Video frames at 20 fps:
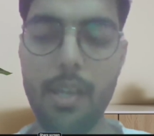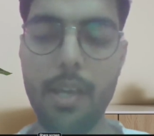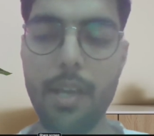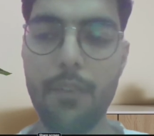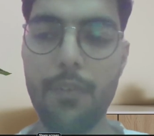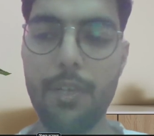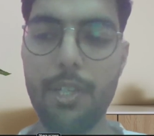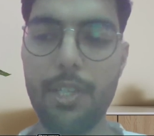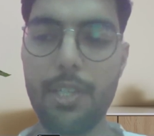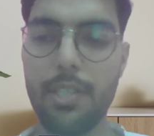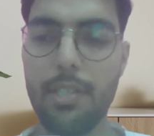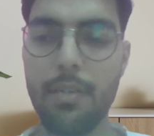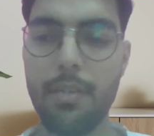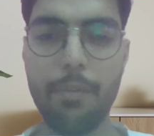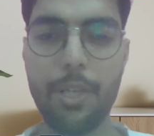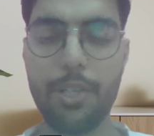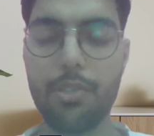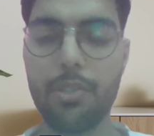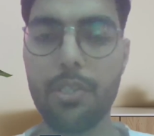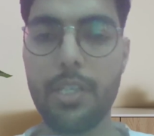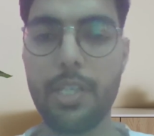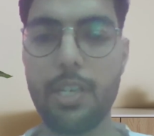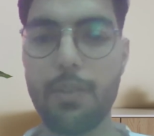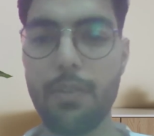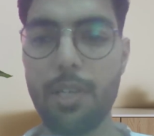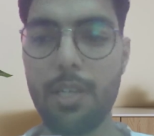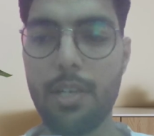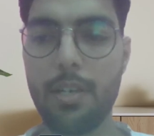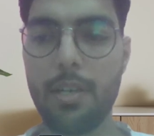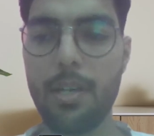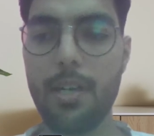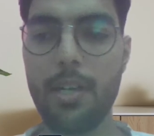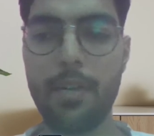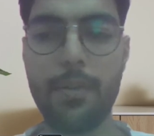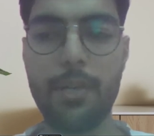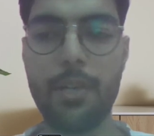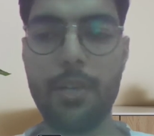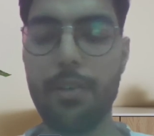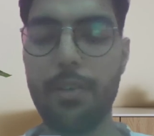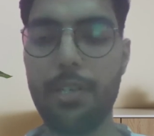I will make sure that our
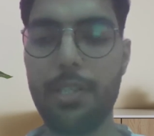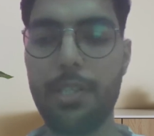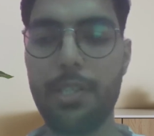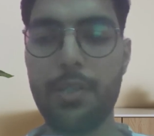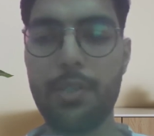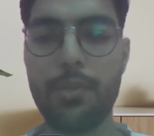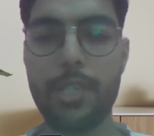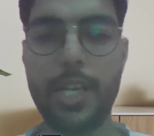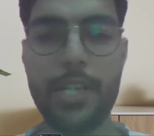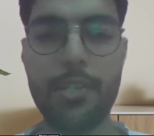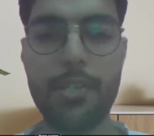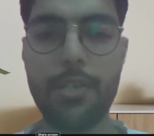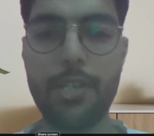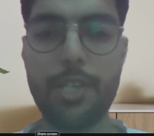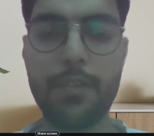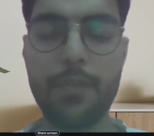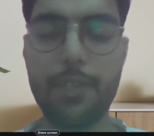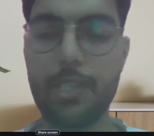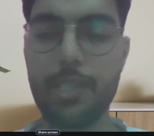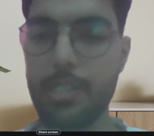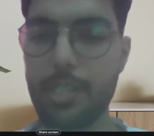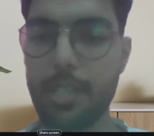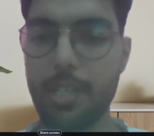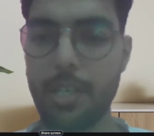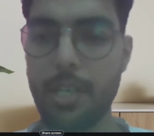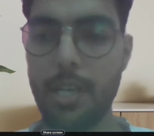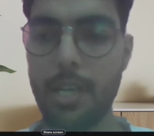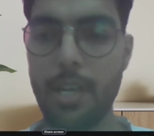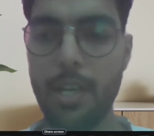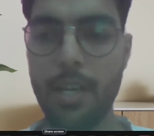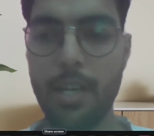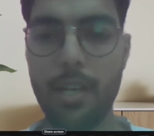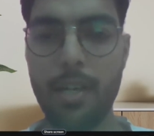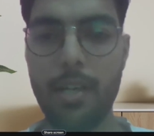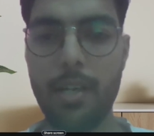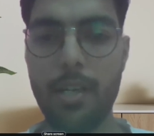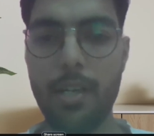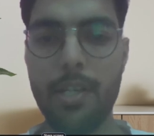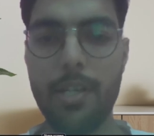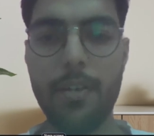EC2 is isolated first.
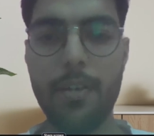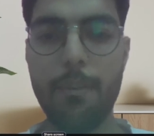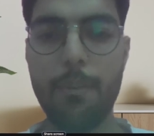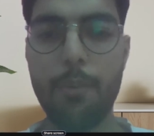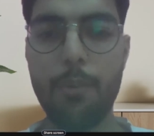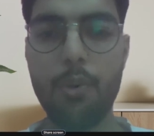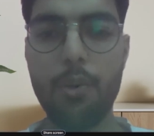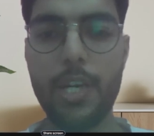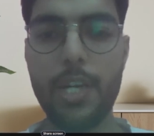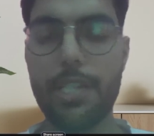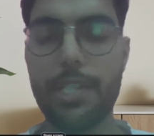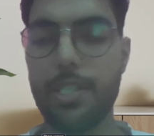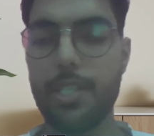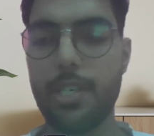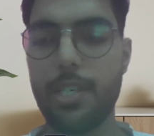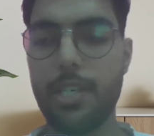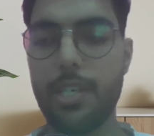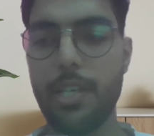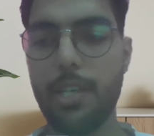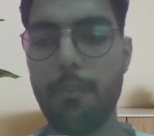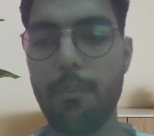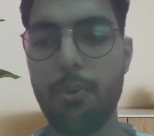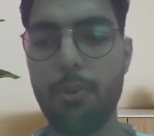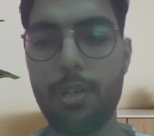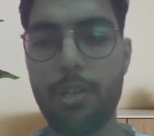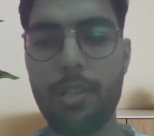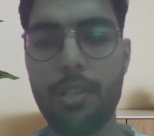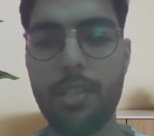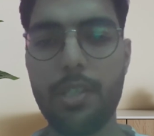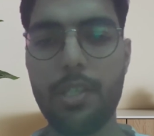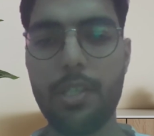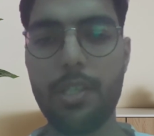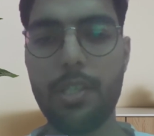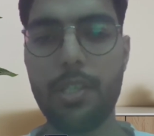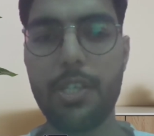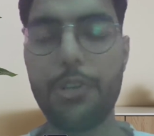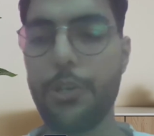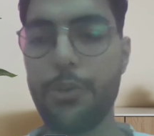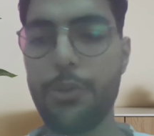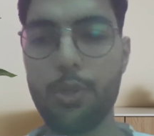Uh, port
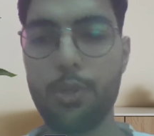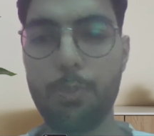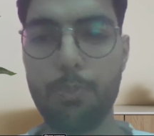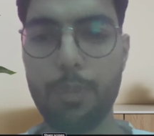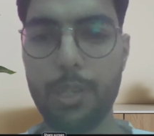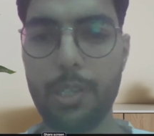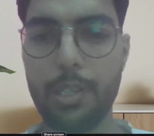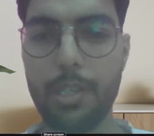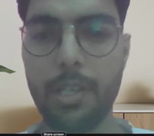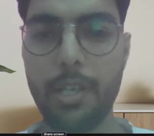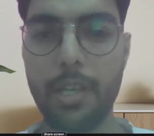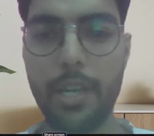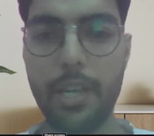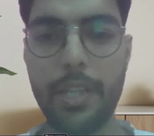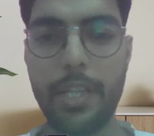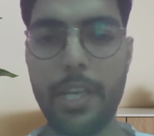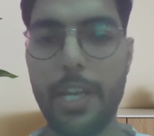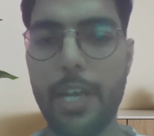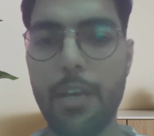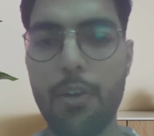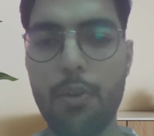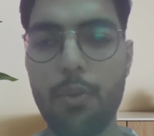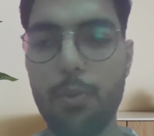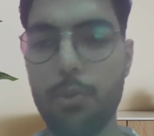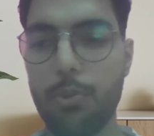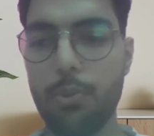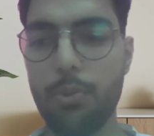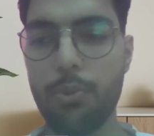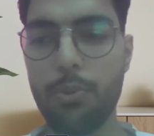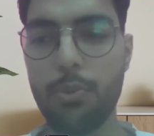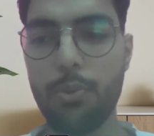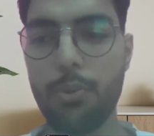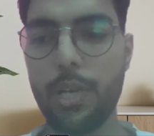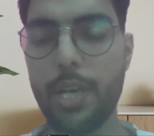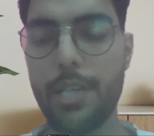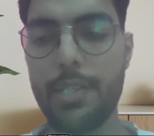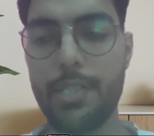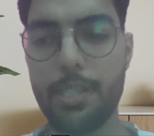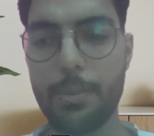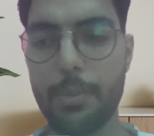22 is open, and then I go to
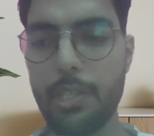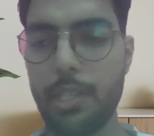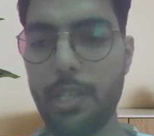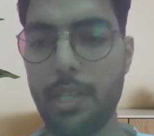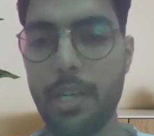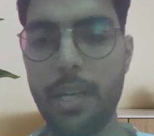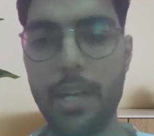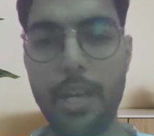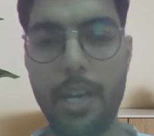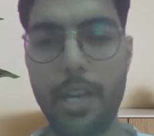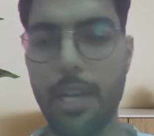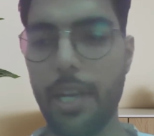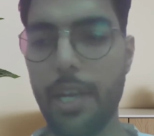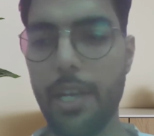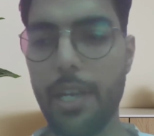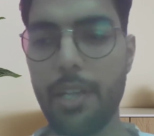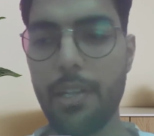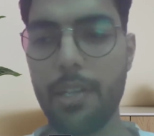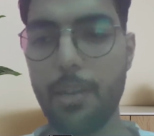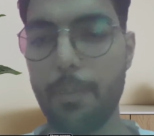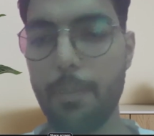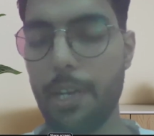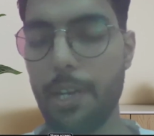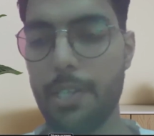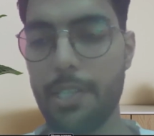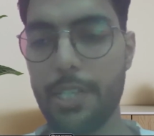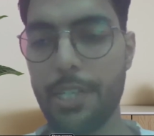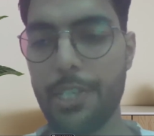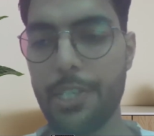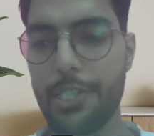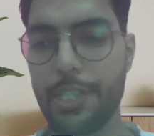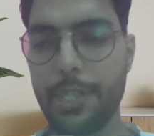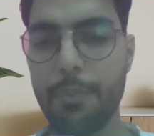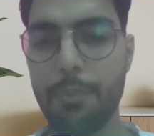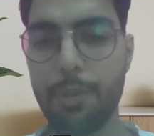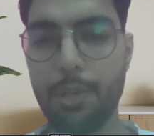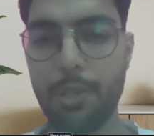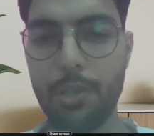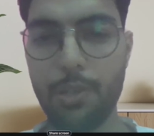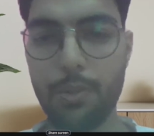the Ansible and I run the shell
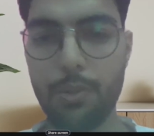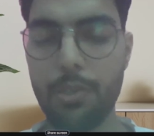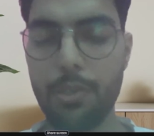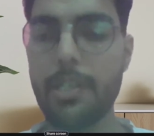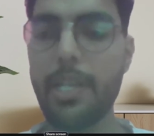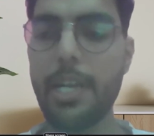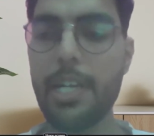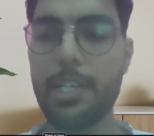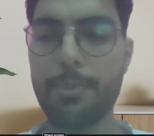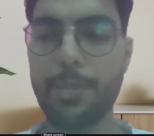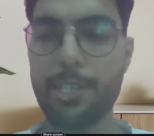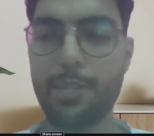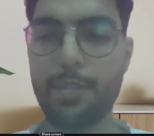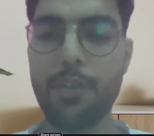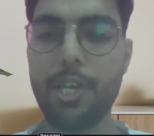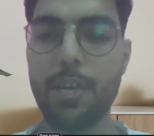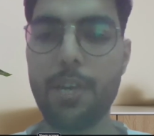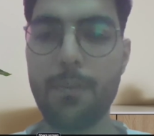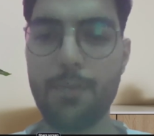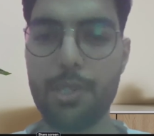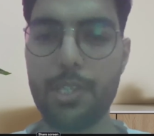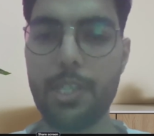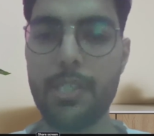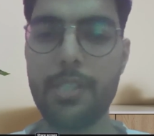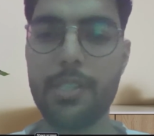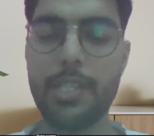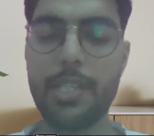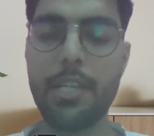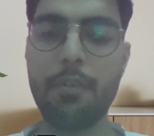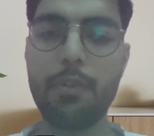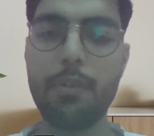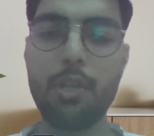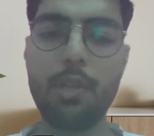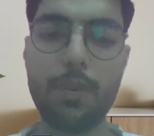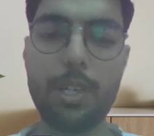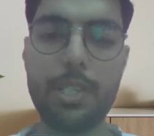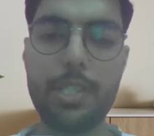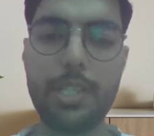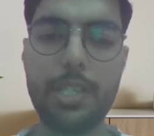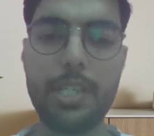script. To that specific, I'm telling about the
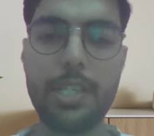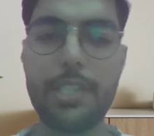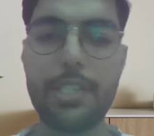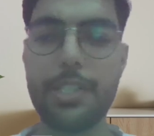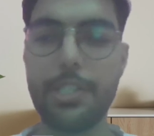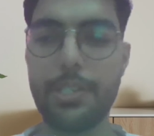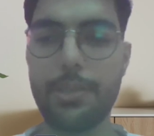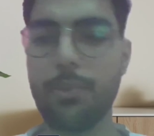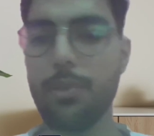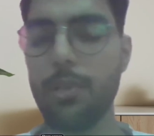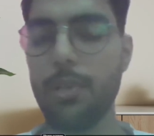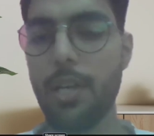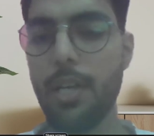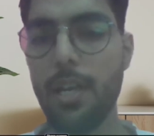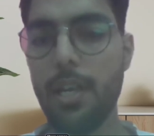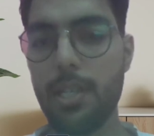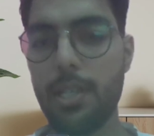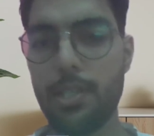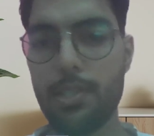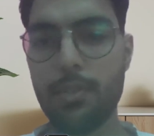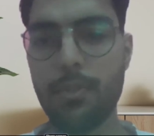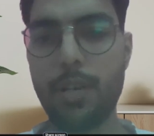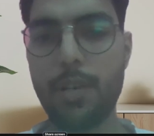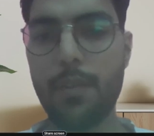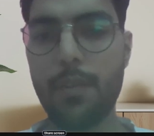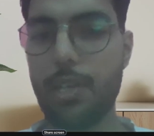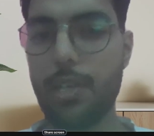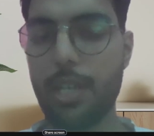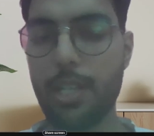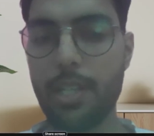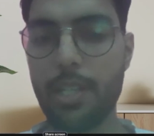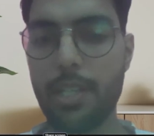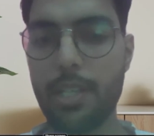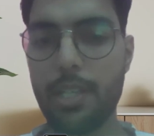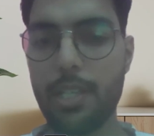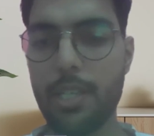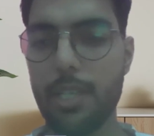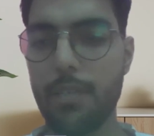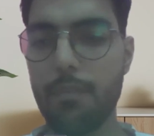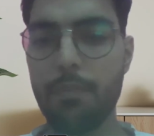one single EC2. So I will run
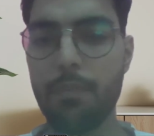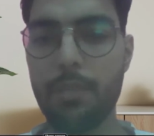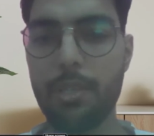the